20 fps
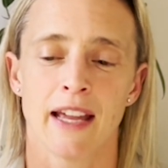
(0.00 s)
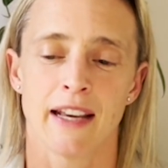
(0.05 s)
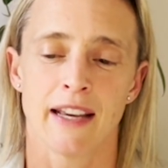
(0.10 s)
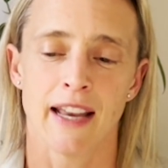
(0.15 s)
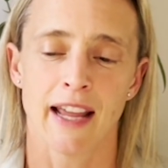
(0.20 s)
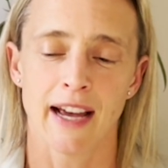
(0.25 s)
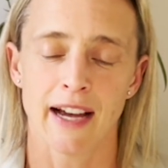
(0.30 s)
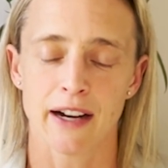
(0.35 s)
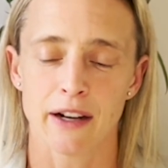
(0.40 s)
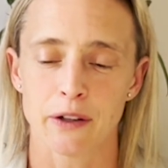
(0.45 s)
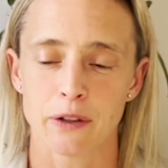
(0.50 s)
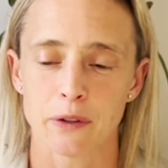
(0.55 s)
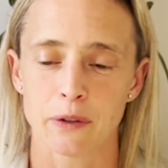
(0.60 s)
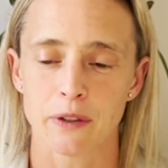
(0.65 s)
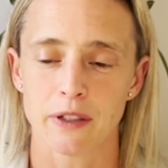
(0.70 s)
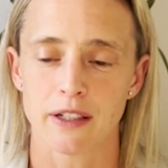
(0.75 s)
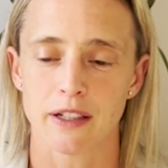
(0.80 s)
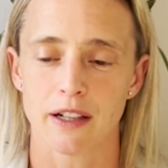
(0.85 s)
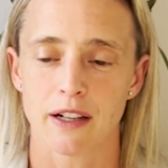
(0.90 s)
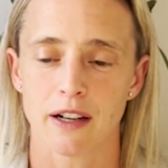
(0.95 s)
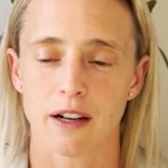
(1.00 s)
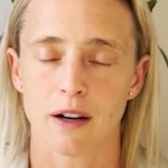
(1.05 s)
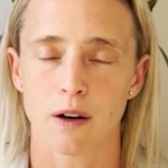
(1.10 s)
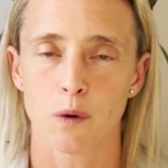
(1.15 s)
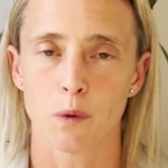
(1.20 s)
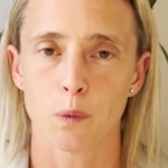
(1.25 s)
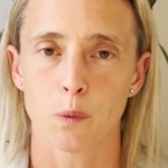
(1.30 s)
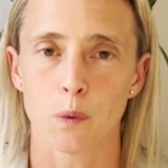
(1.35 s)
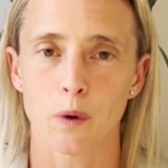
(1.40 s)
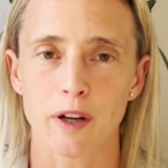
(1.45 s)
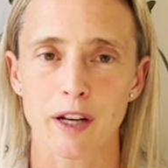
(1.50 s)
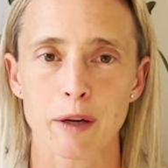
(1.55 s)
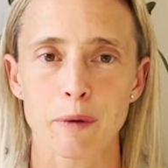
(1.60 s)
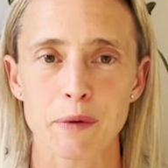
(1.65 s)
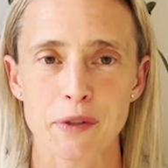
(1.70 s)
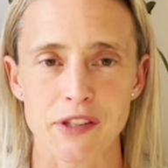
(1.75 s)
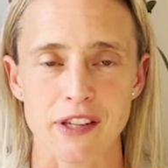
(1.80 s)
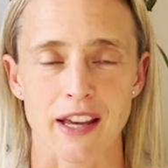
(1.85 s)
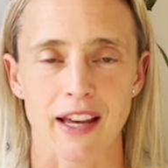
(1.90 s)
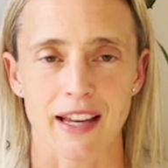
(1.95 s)
Now, what I
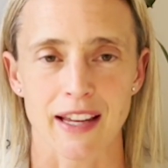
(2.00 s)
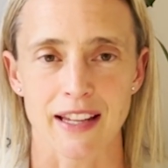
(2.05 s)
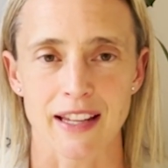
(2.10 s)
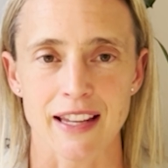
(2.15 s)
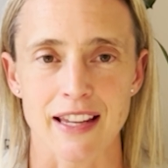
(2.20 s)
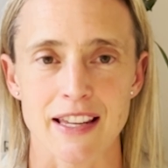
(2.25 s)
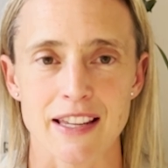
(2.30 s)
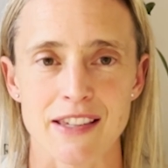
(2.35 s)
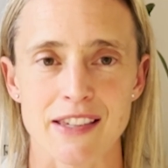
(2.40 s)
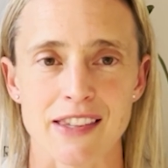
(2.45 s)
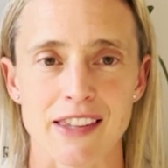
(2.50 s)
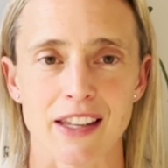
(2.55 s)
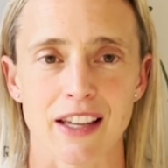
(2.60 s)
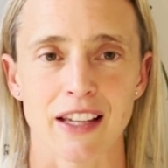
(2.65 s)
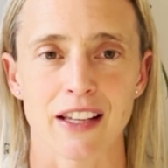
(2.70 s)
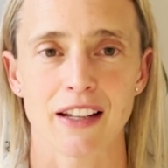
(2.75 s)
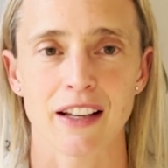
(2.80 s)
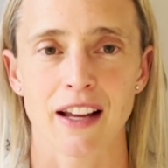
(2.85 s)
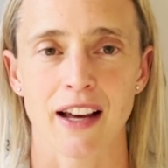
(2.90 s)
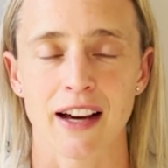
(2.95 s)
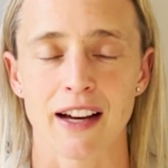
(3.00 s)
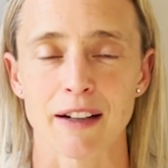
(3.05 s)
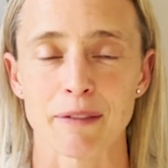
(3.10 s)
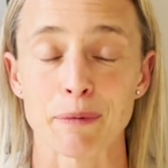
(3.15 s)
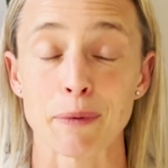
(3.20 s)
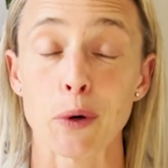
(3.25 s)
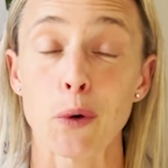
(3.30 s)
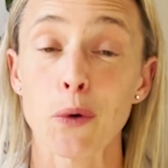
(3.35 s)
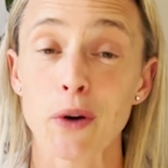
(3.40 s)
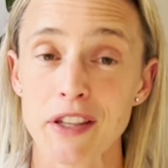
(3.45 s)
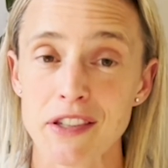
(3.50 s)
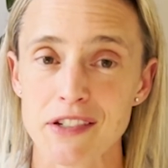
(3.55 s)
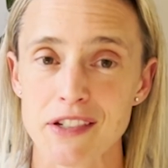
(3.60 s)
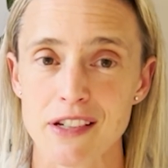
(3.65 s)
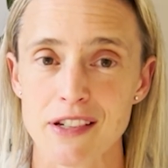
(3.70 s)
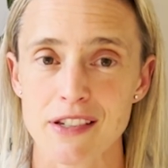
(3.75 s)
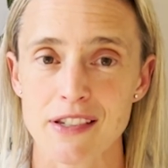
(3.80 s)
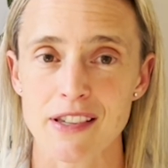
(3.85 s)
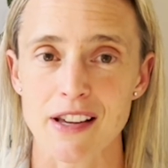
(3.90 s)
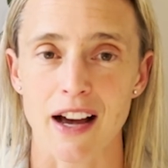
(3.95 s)
would say is that
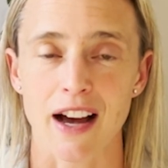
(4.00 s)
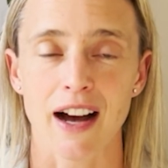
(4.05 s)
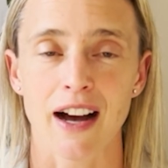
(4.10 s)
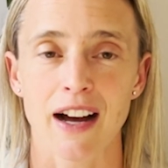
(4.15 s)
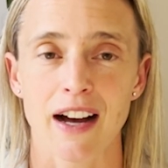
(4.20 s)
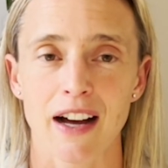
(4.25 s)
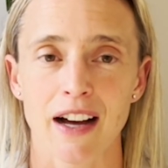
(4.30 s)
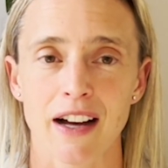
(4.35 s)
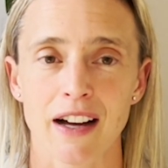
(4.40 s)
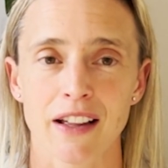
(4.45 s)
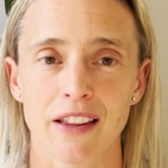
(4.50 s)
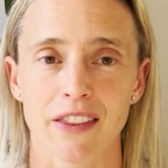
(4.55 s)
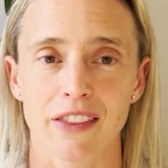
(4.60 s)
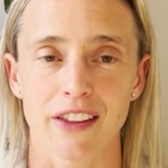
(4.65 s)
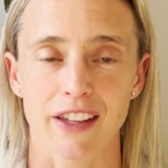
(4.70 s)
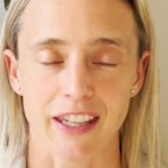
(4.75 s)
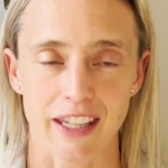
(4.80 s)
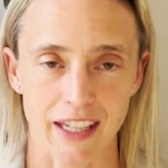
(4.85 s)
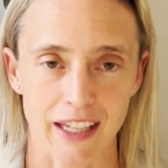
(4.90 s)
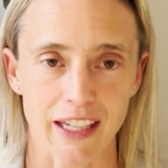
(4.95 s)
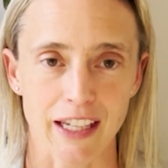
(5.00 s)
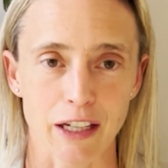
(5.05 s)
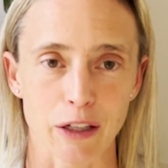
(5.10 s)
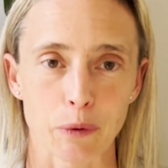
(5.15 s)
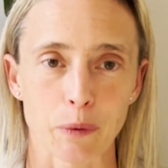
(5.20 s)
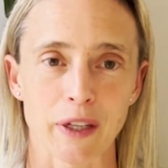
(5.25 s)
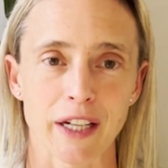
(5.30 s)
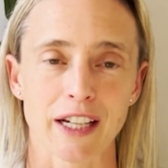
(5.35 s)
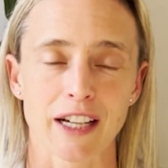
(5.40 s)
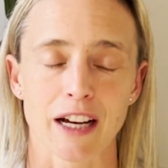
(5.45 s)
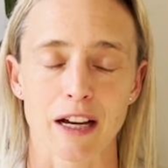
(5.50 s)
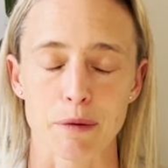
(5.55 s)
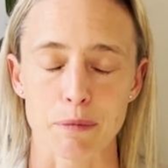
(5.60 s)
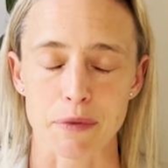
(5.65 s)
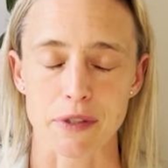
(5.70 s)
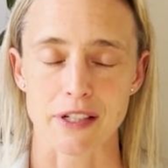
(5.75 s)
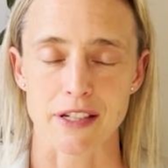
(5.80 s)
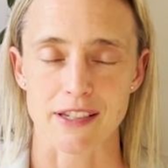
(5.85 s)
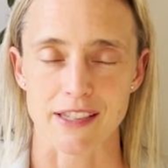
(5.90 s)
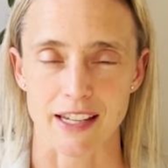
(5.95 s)
oysters are the king when it
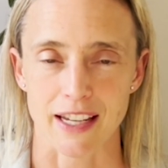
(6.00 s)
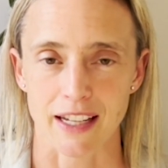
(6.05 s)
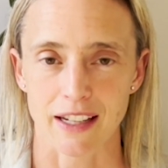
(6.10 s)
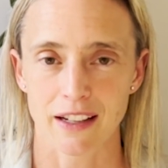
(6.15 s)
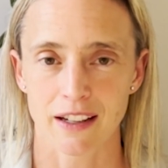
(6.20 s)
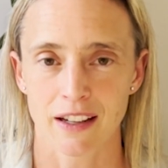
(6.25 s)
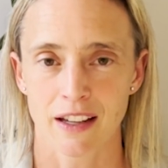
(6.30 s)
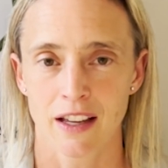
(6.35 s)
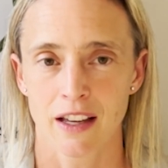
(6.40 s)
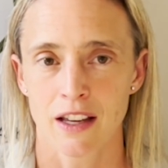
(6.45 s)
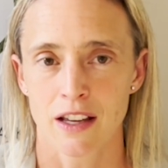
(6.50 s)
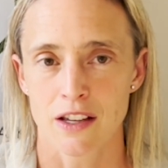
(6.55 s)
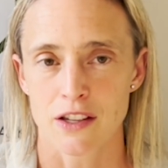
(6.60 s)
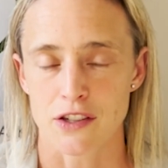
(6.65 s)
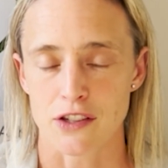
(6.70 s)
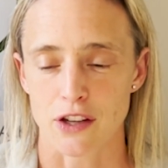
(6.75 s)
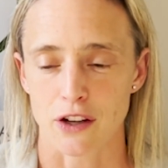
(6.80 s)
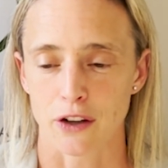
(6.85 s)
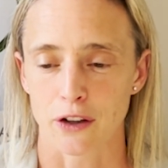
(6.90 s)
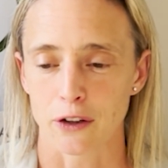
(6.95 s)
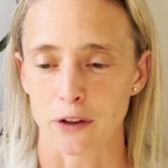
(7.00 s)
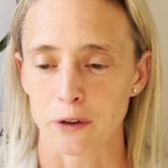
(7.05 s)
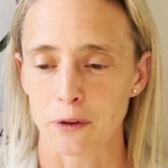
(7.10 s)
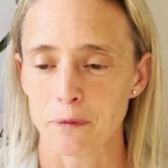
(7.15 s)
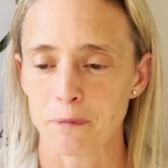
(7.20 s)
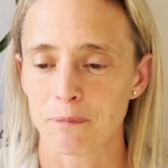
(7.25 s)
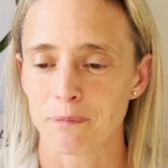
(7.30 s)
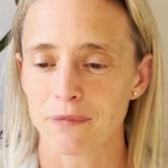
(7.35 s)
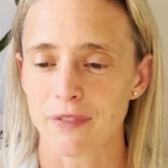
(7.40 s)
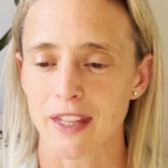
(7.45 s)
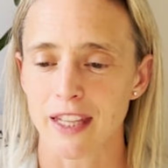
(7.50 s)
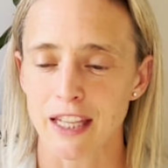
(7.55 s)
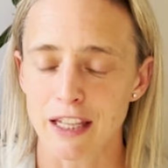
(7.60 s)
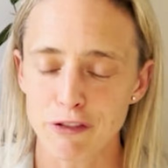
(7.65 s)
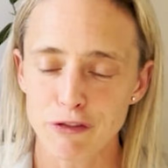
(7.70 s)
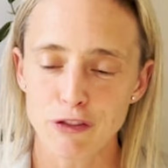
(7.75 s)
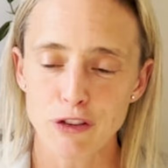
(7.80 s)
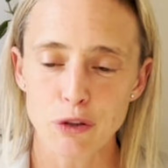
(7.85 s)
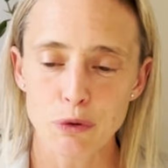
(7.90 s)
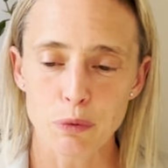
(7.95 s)
comes to zinc. So
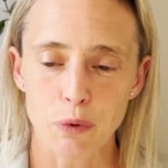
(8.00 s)
if you